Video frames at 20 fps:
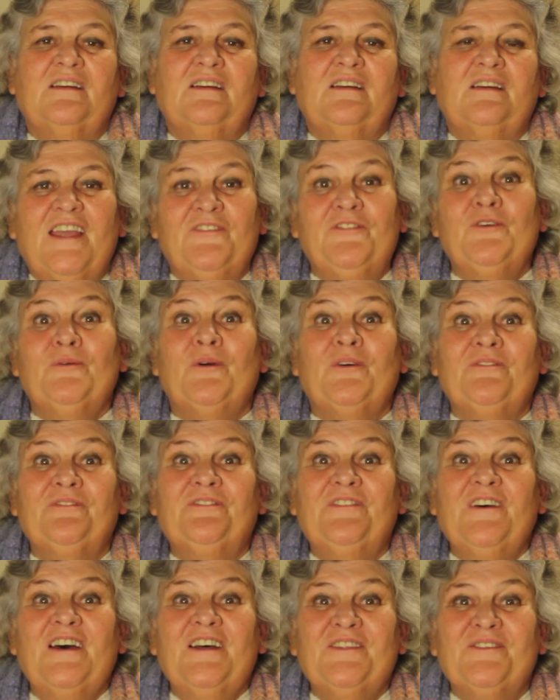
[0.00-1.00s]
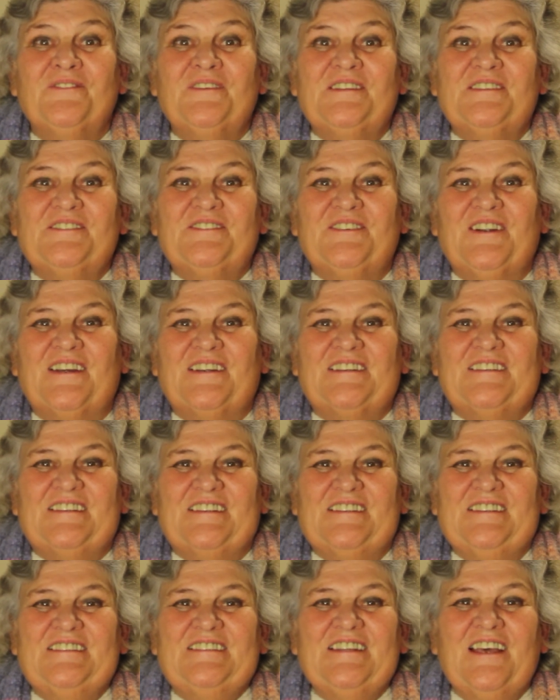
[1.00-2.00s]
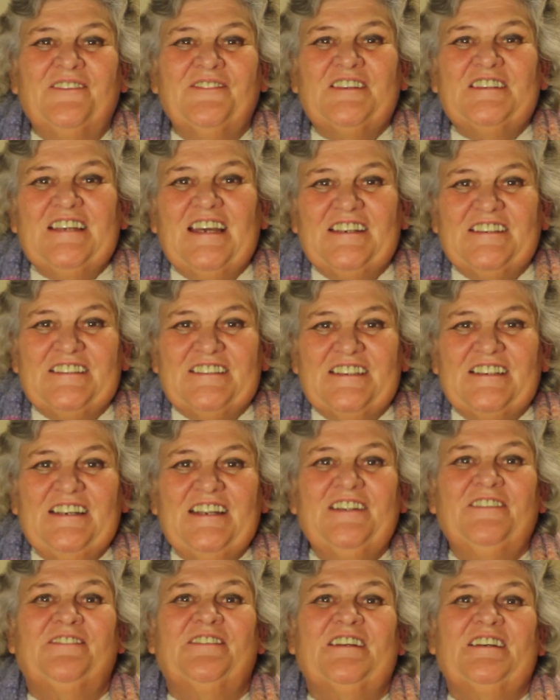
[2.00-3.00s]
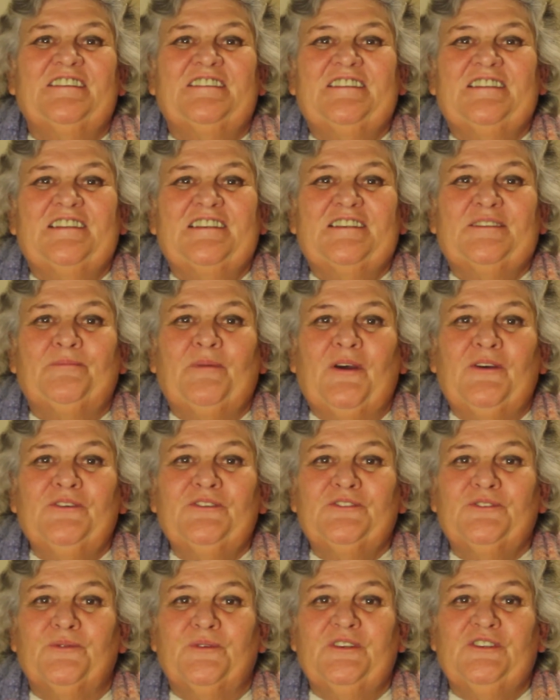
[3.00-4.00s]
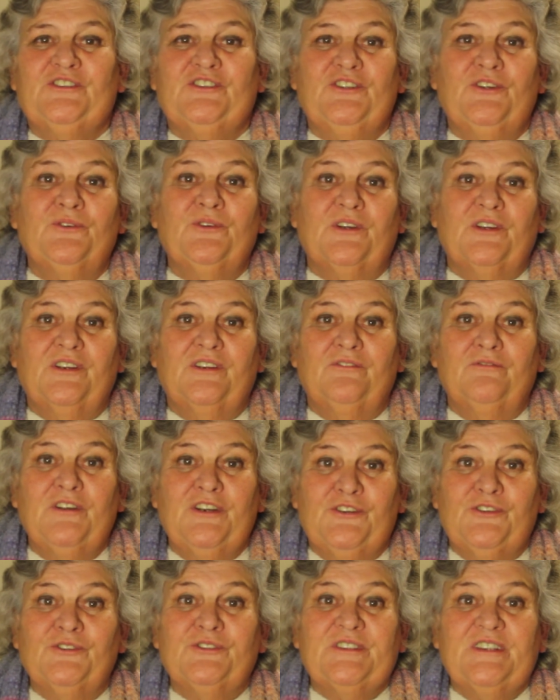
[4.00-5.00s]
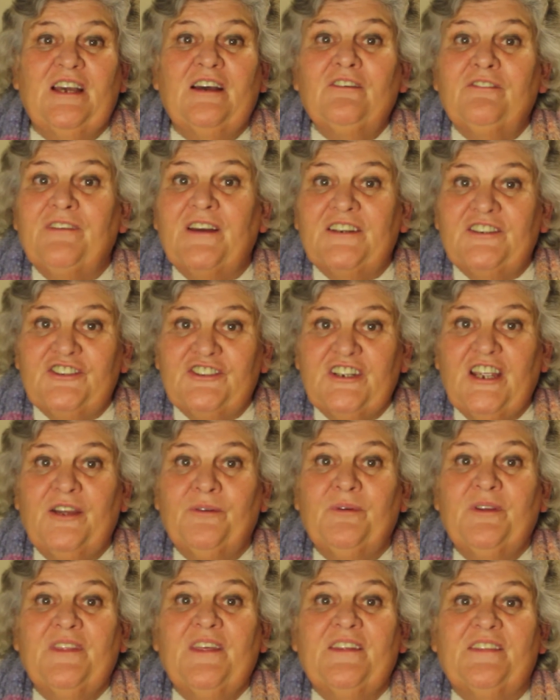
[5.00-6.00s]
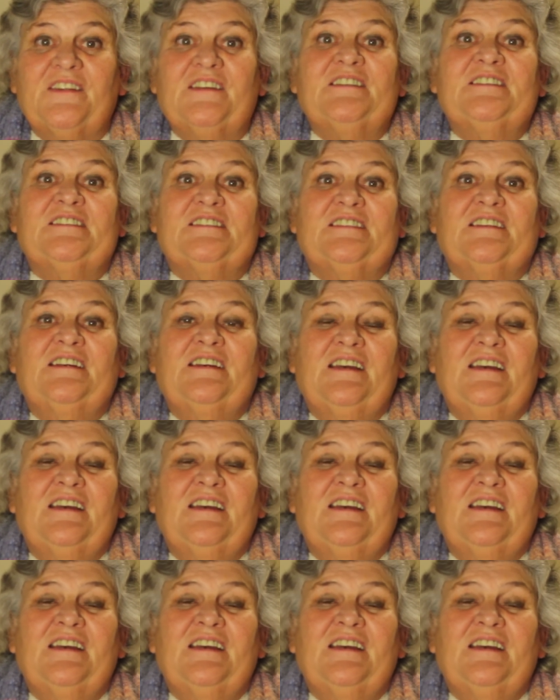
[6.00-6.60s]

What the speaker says: If you want further instructions, I've attached a leaflet to this post which you can read yourself and share with others.